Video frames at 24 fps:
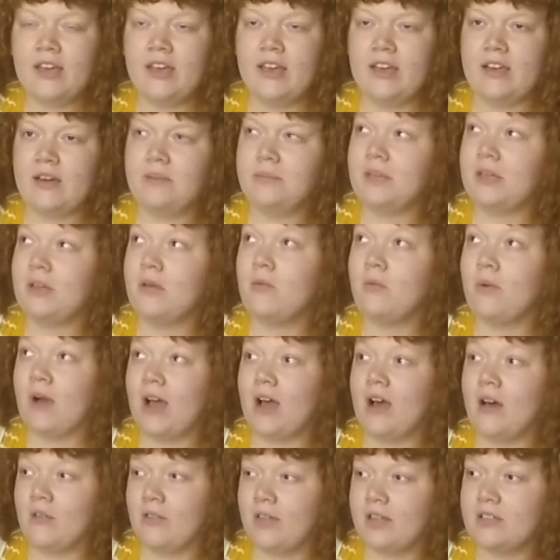and I'm like,
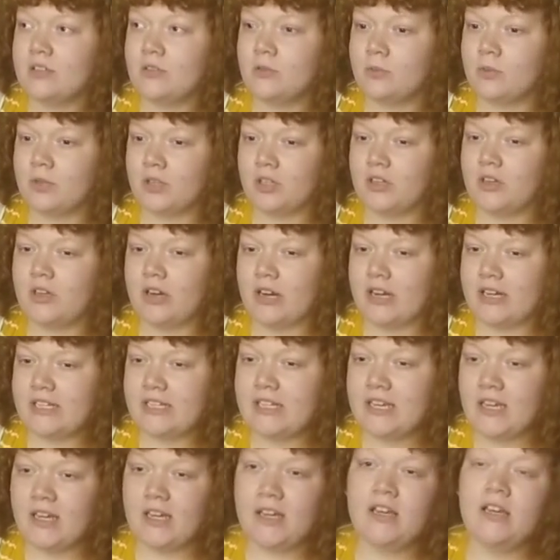wow, that's a really good
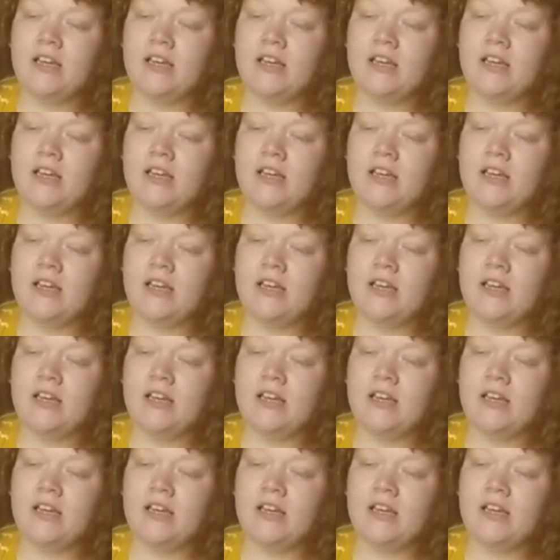idea.